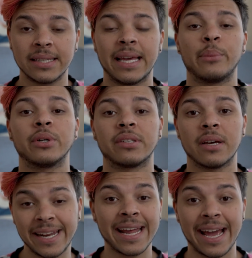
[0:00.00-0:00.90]
they would
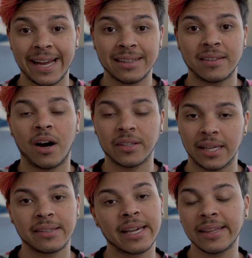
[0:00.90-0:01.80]
in-hand
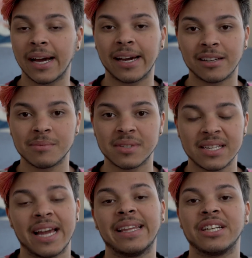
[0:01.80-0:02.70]
authenticate the items
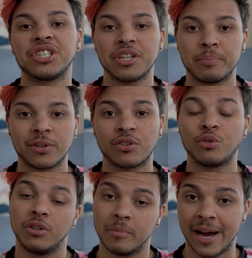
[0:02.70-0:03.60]
and then ship it to
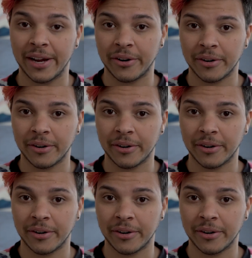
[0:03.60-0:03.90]
the buyer.